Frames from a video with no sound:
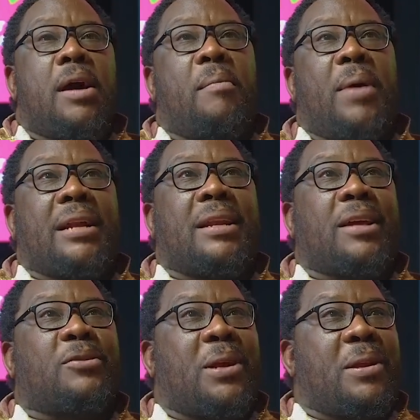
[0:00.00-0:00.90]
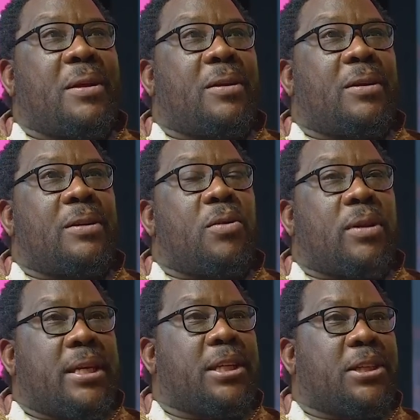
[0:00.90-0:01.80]
But actually,
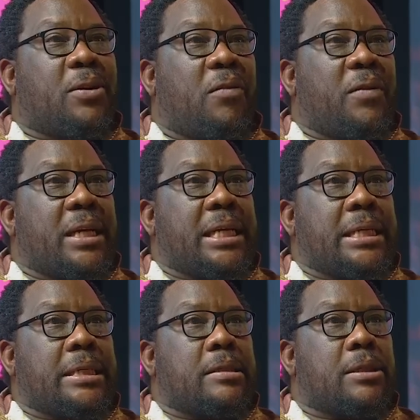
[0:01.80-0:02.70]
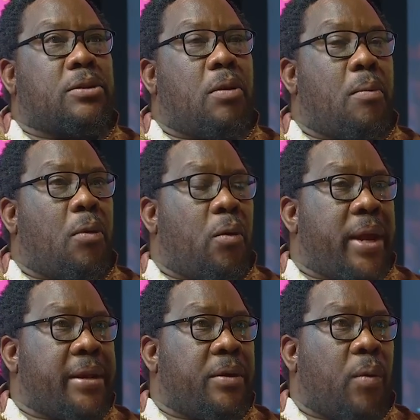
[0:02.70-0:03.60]
thinking of it, Tito
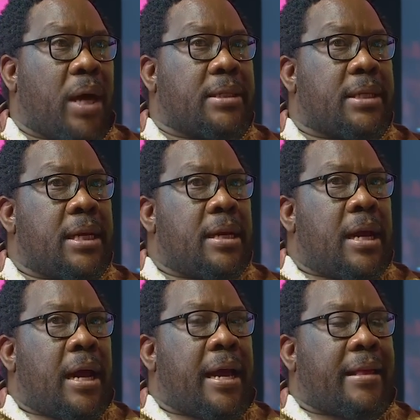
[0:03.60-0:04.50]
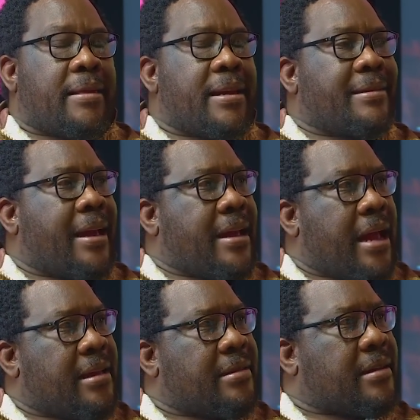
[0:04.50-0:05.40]
Mboweni was, I think, the
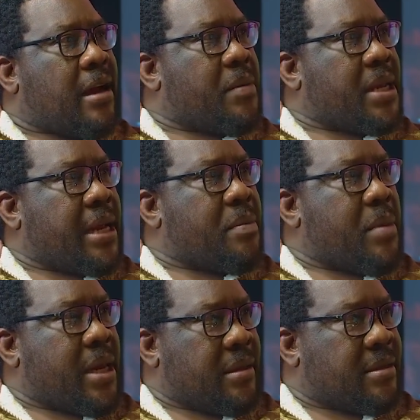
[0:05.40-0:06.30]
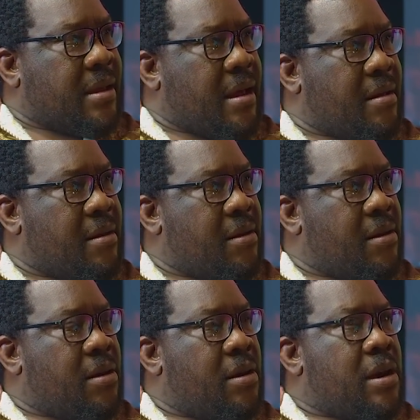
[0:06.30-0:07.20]
youngest cabinet minister
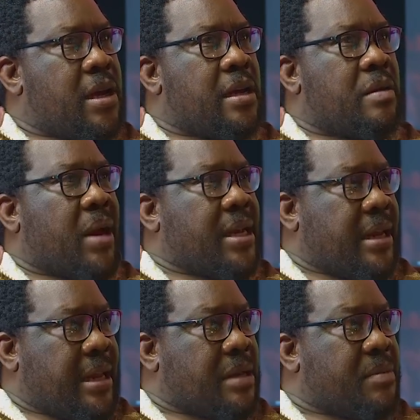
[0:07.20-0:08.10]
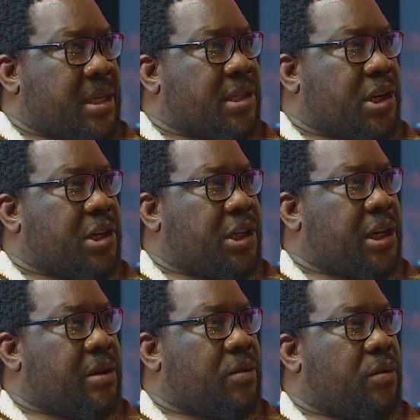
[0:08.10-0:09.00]
in Mandela
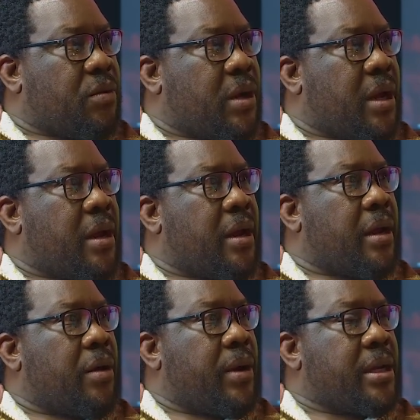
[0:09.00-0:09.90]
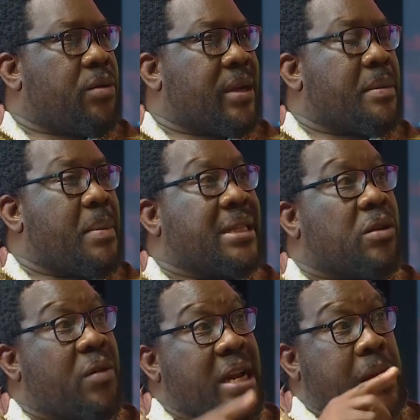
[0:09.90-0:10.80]
administration. When he was a
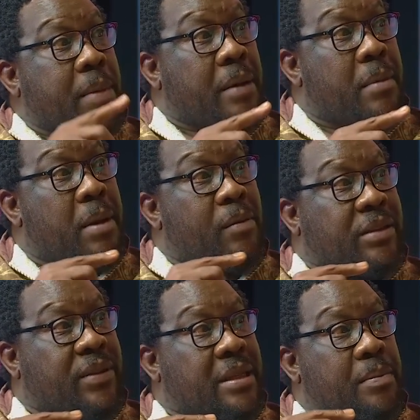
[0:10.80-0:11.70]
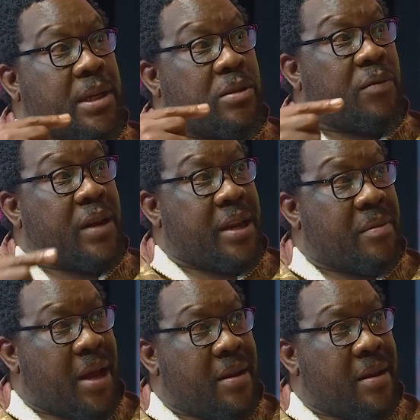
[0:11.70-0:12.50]
Minister of Labor. Remember, he was first the Minister of Labor.